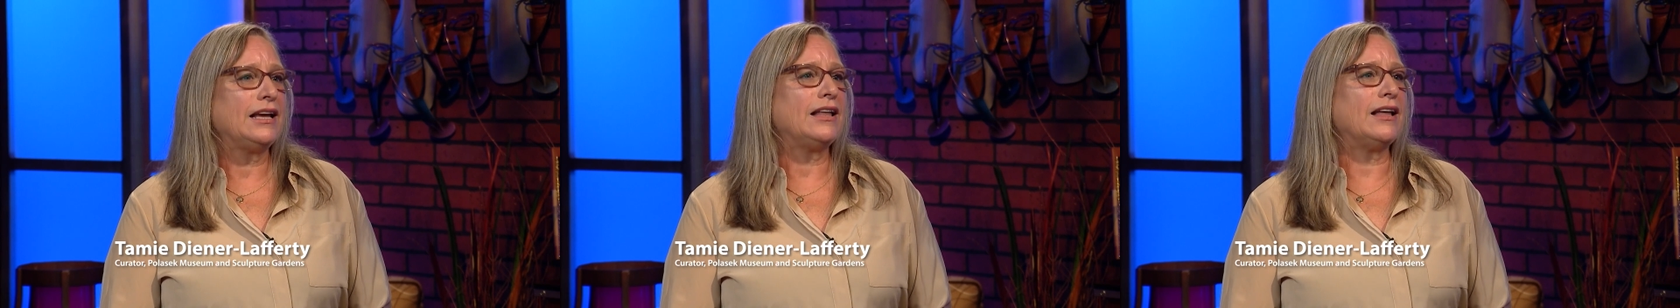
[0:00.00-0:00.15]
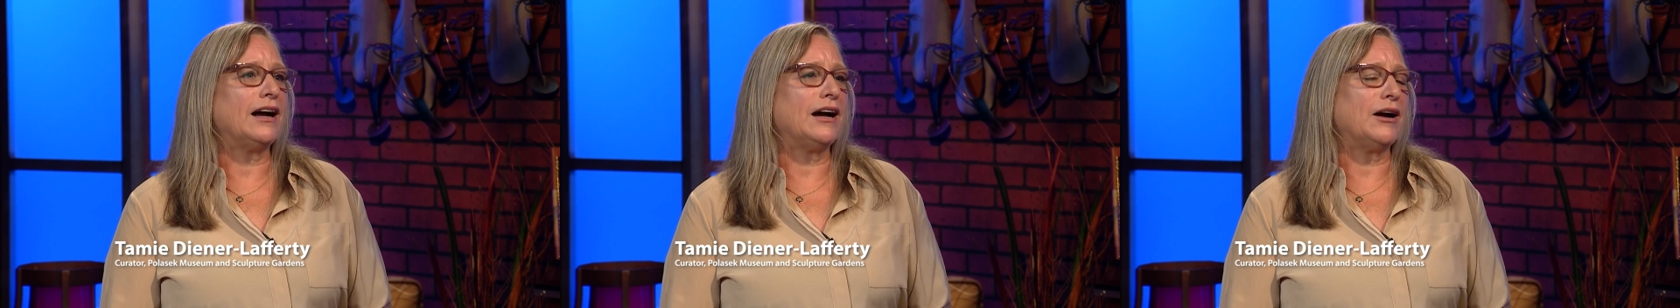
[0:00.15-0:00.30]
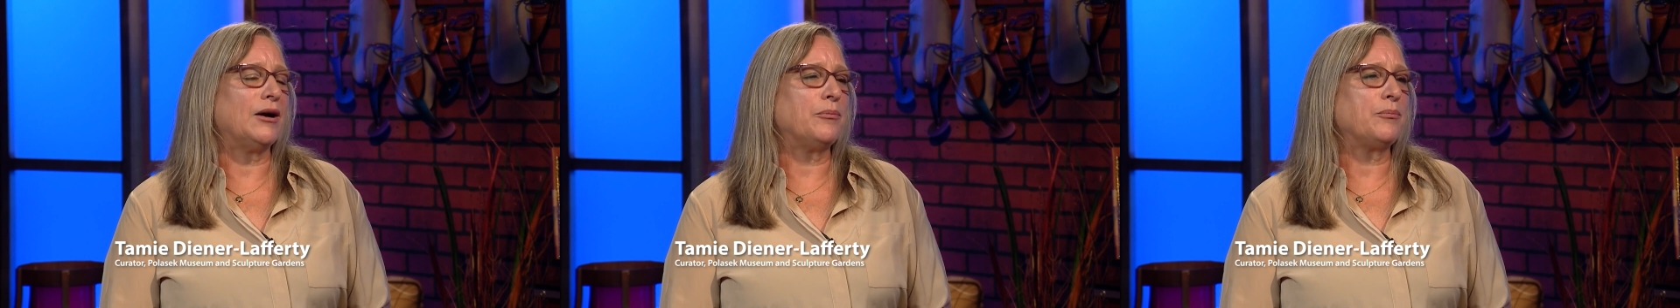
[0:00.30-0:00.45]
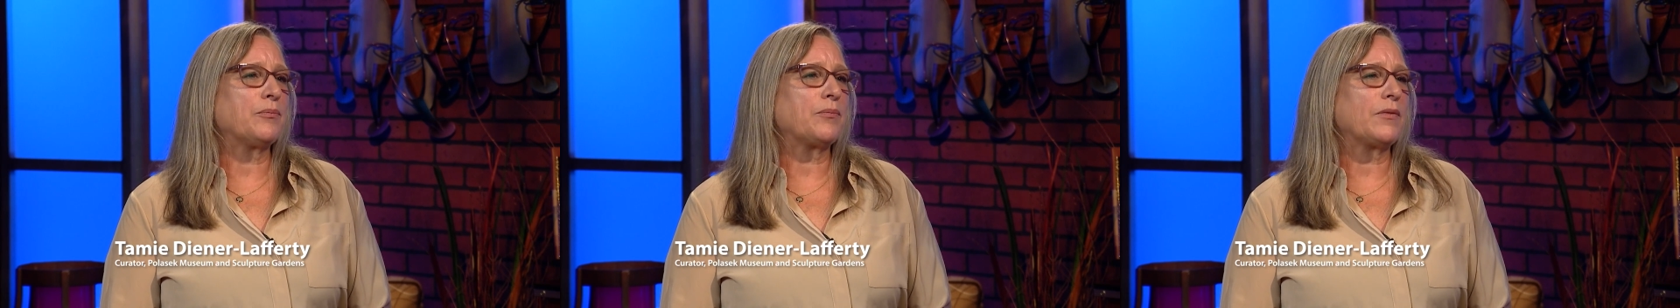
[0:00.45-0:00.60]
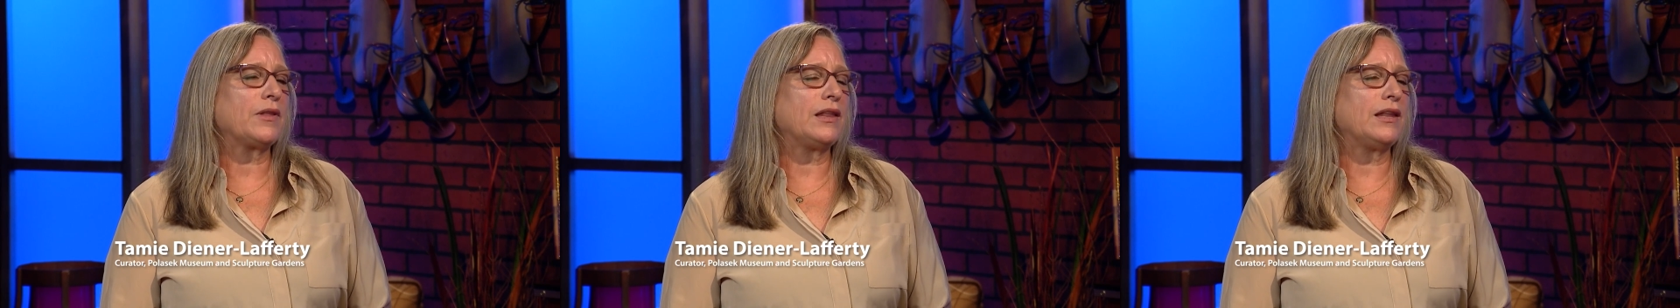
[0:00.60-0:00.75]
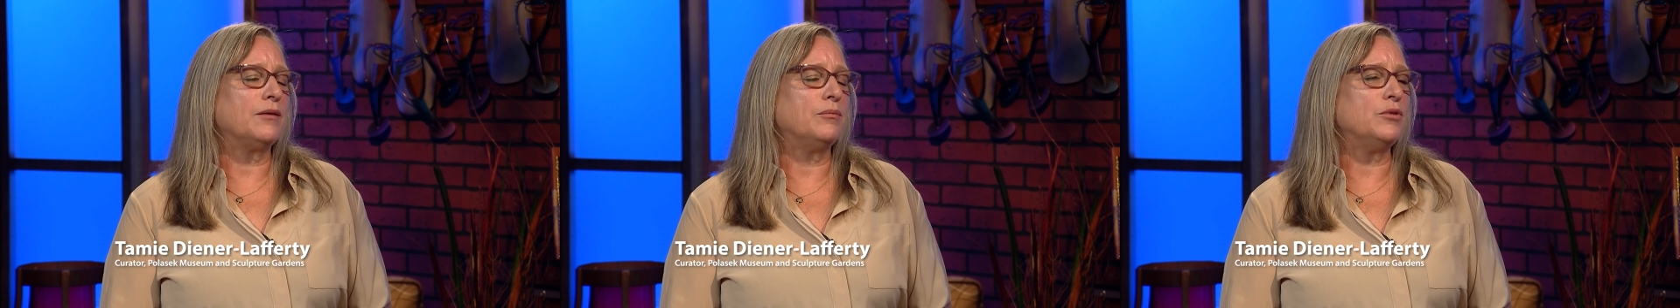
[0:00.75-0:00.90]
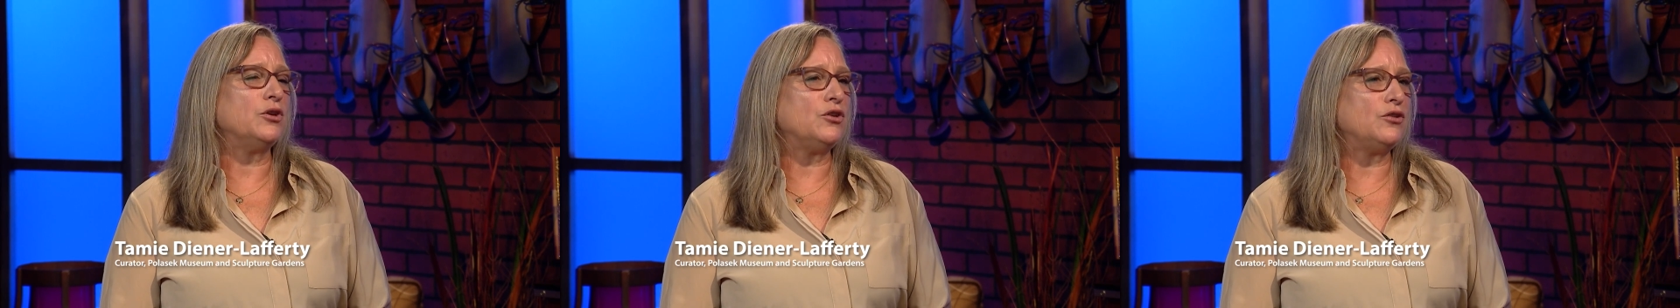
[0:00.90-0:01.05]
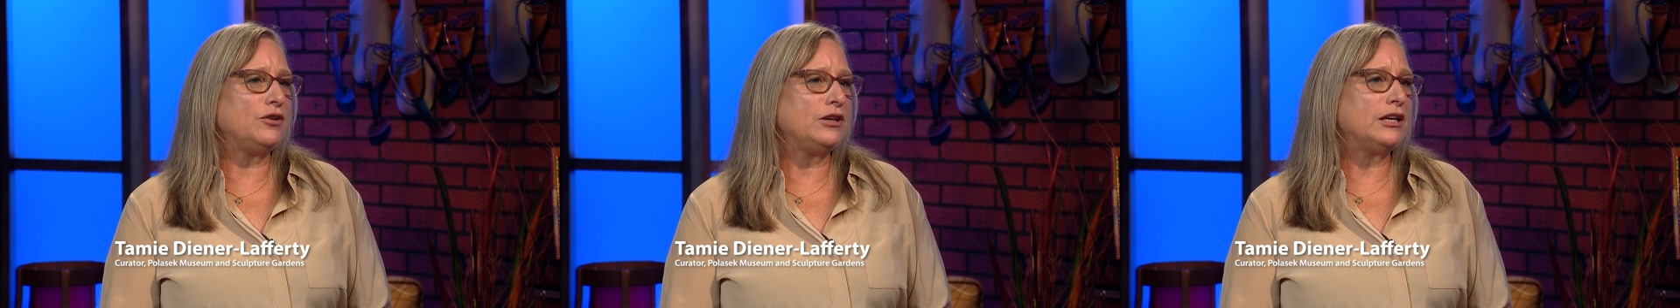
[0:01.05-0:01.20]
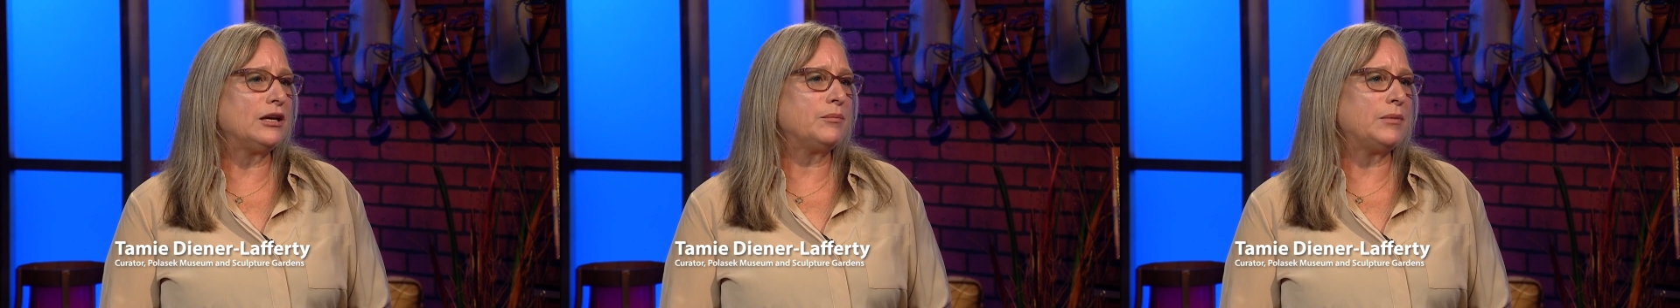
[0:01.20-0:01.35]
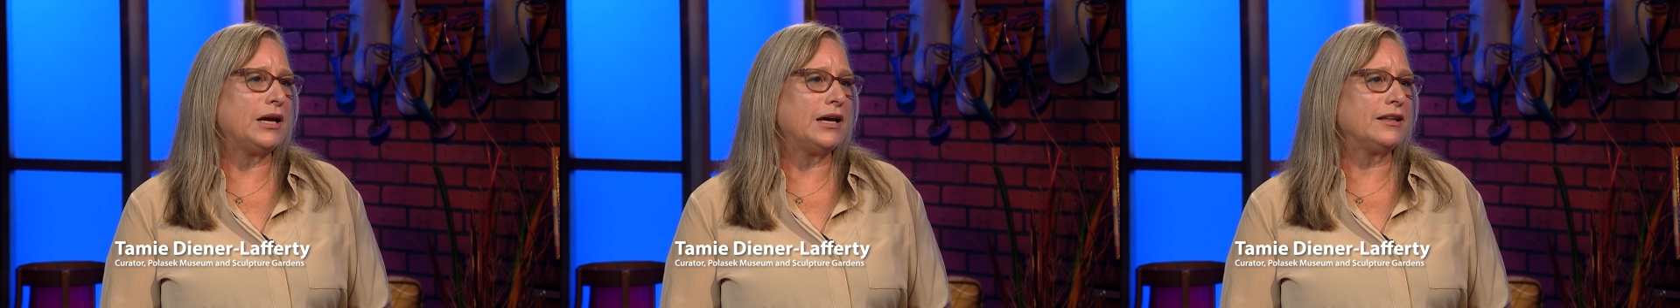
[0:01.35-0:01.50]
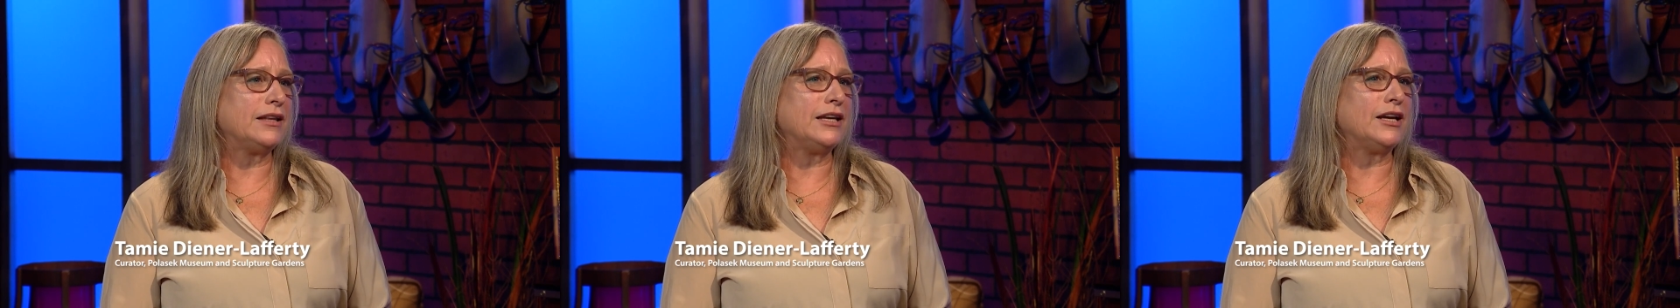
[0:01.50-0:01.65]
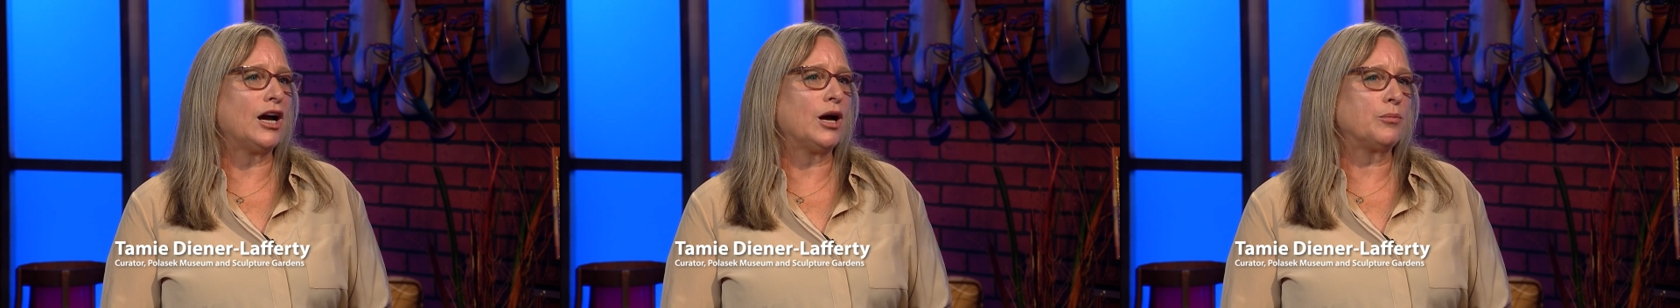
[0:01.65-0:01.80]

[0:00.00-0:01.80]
the museum had the